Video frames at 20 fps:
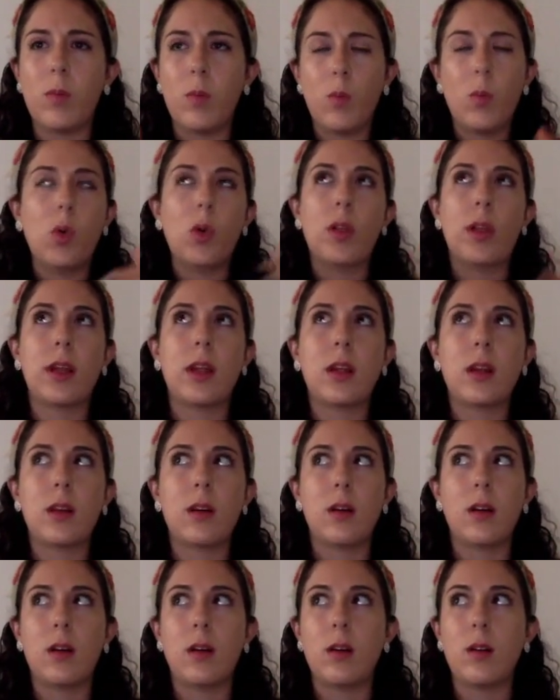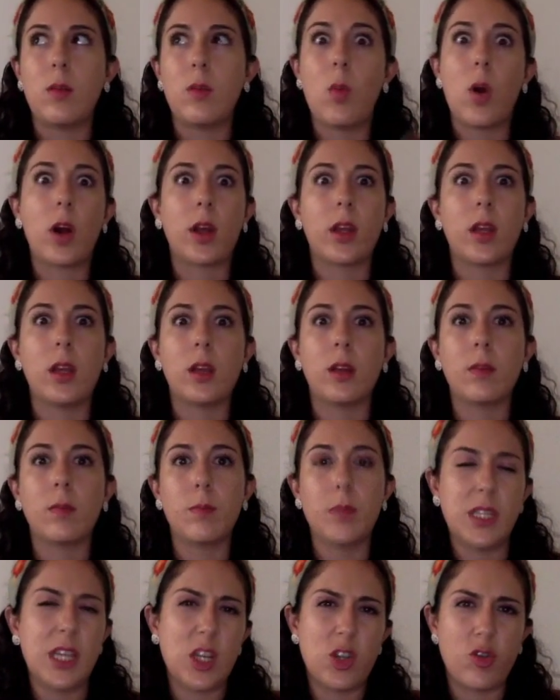more like a walking
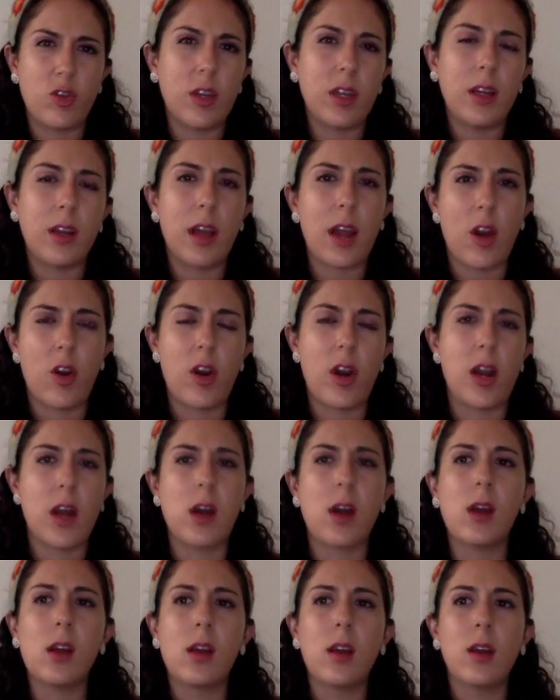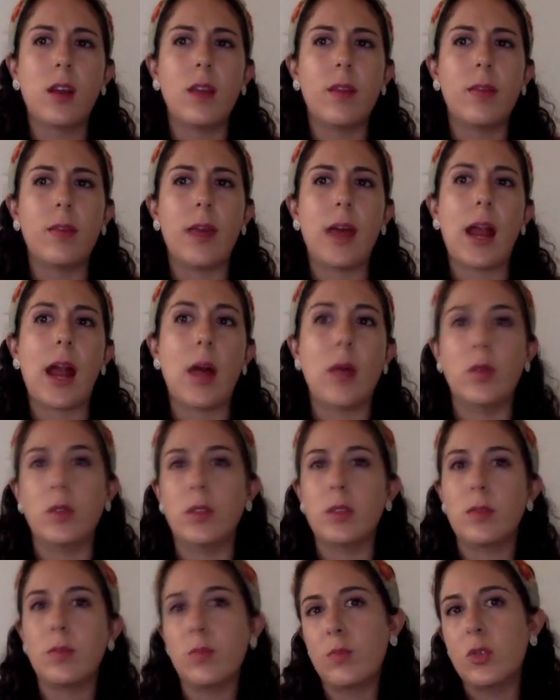pedestrian area, that I
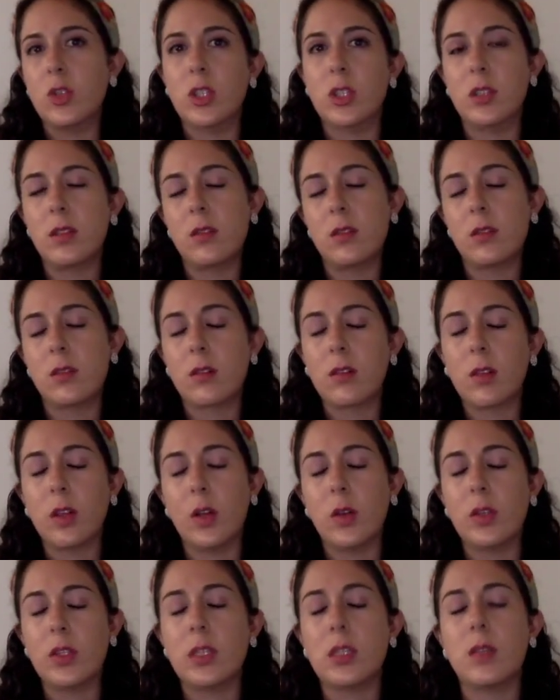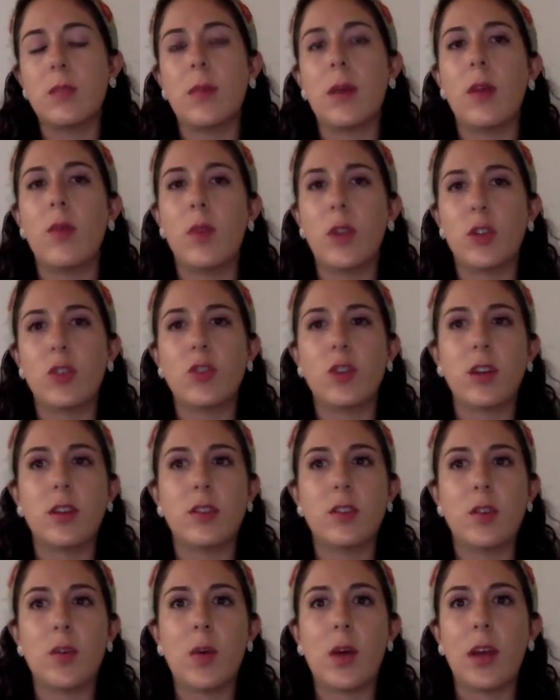was just close to my restaurant,
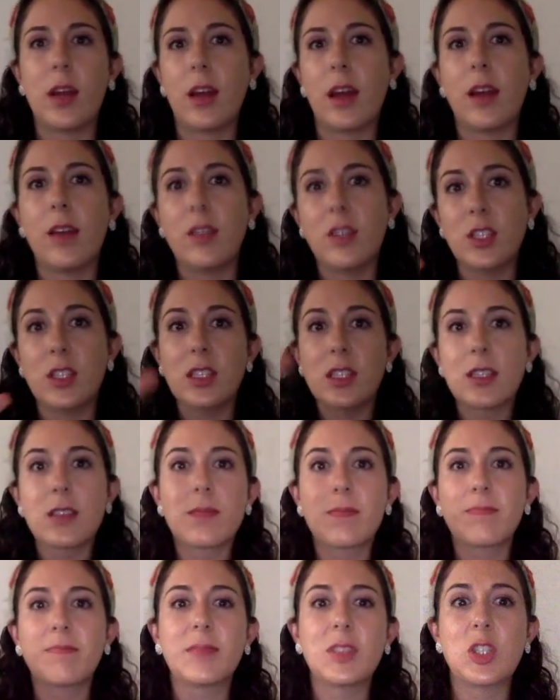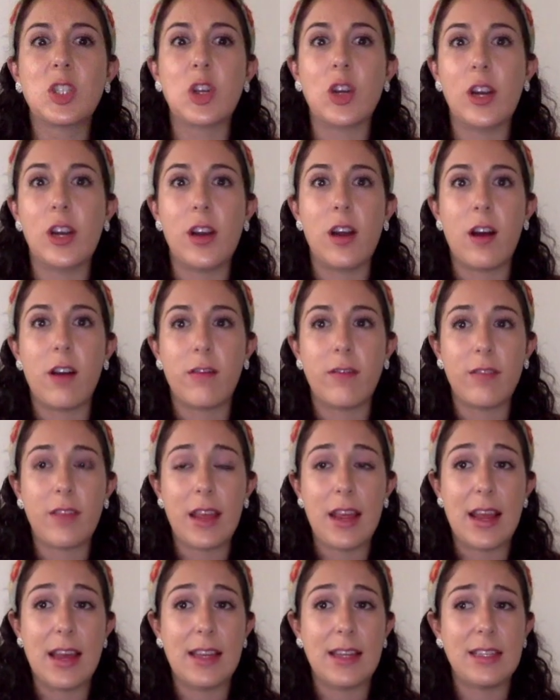so I kind of just scurry off,
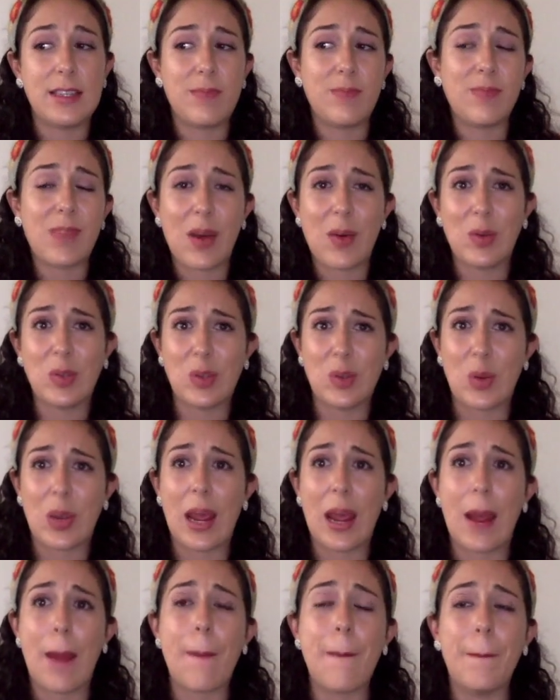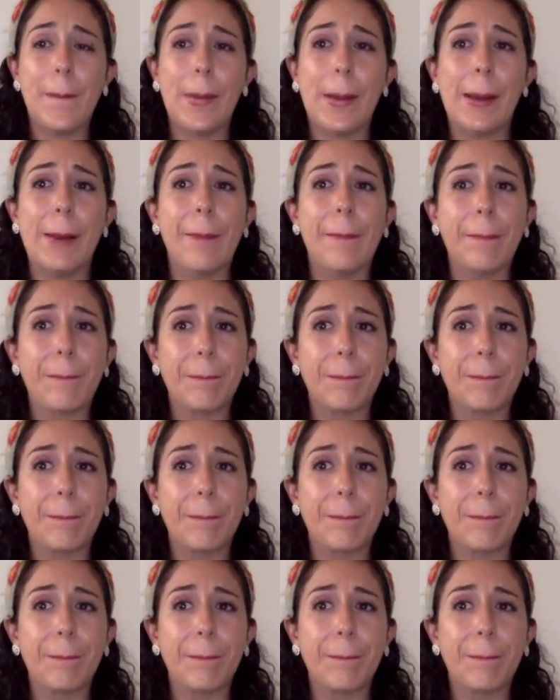and that was okay. But